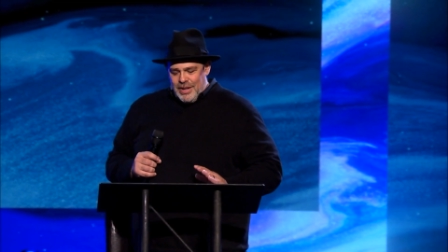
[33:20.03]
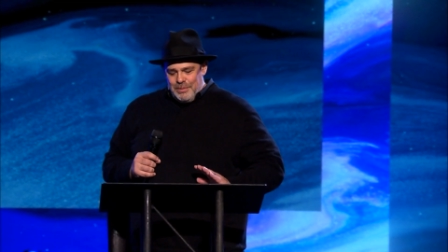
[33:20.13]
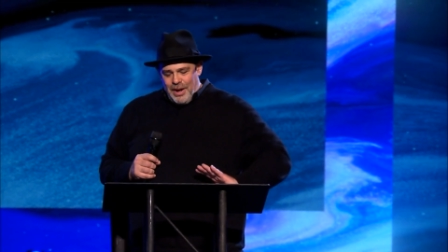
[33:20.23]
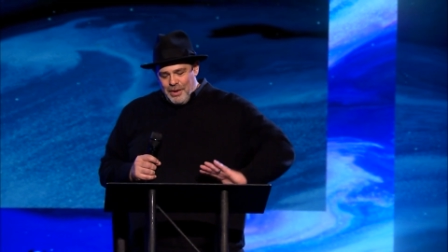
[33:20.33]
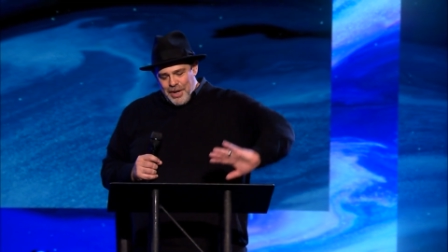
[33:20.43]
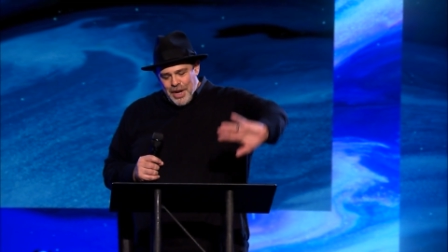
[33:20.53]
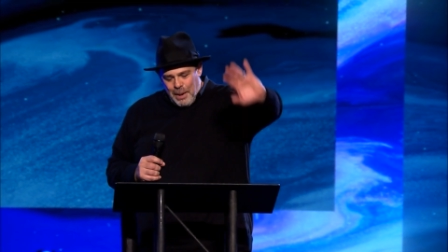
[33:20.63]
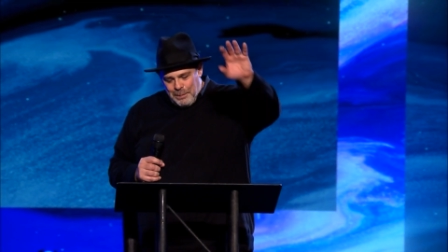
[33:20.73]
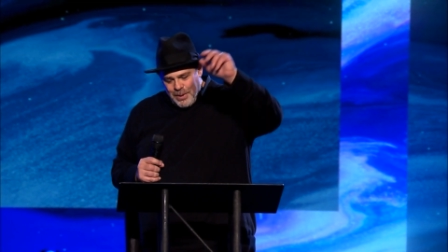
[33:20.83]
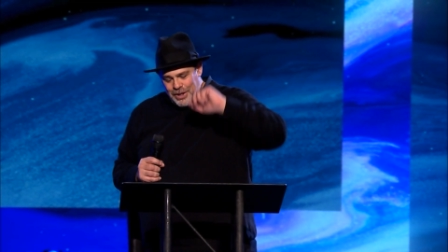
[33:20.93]
I'm hurrying
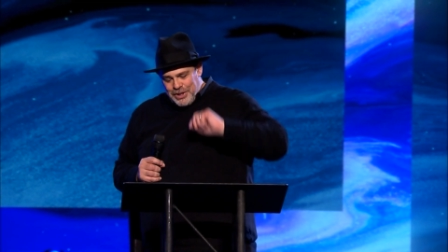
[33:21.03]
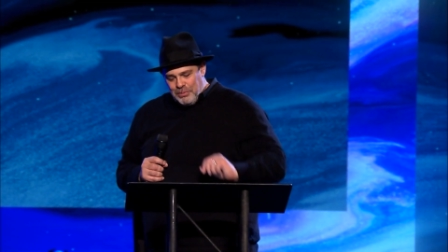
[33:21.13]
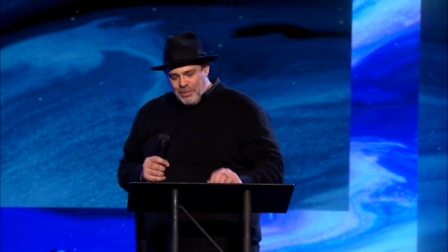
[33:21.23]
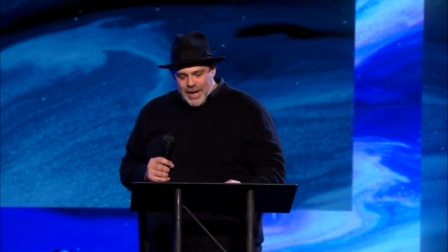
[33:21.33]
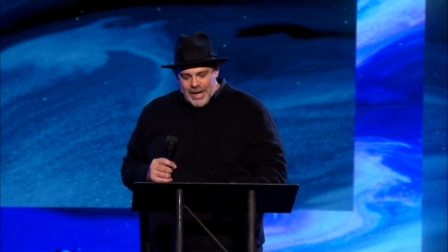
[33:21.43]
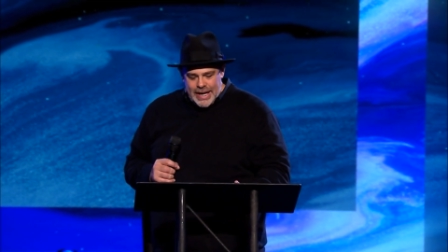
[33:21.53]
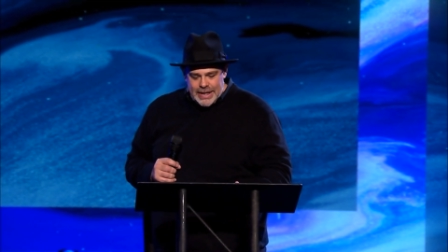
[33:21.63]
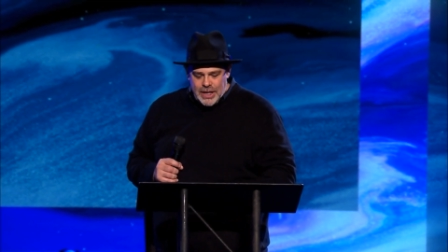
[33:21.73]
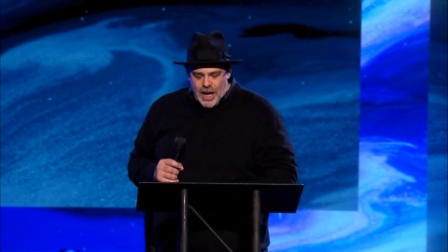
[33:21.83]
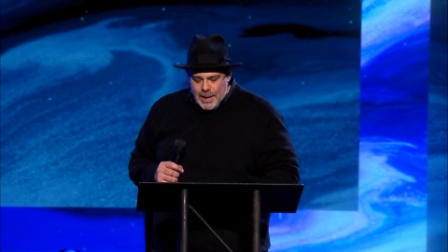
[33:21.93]
up here because I'm running out
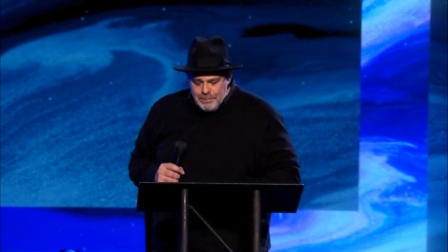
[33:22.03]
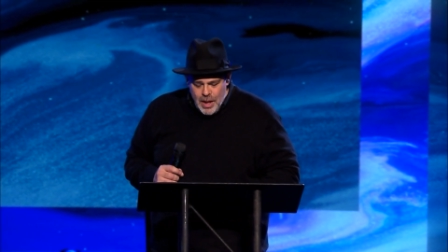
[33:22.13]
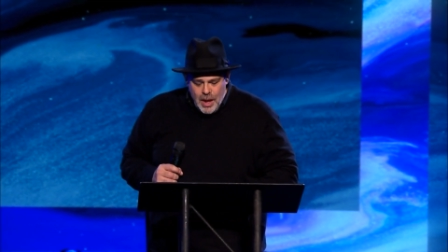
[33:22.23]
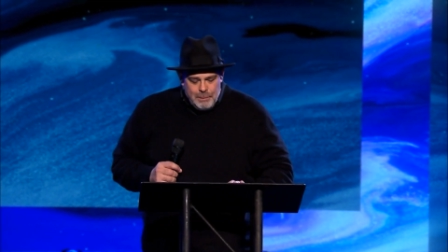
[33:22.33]
of time.